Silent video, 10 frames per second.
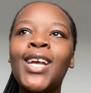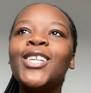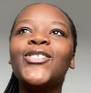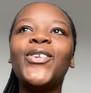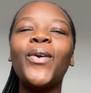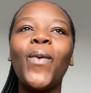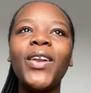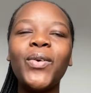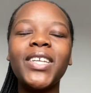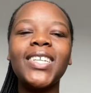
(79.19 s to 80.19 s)
So the
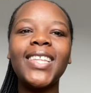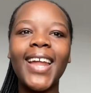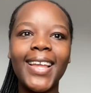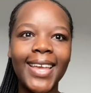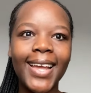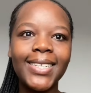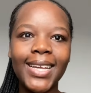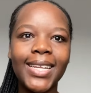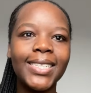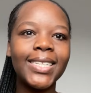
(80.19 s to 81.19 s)
one question that I get
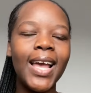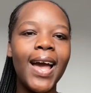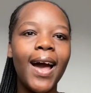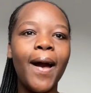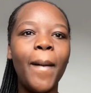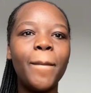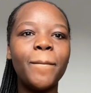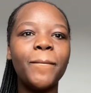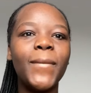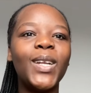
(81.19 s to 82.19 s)
is,
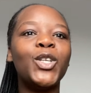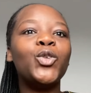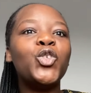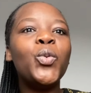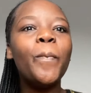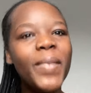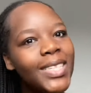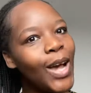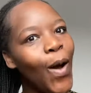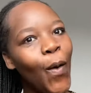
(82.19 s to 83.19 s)
don't you
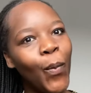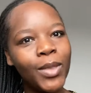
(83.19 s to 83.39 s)
miss home?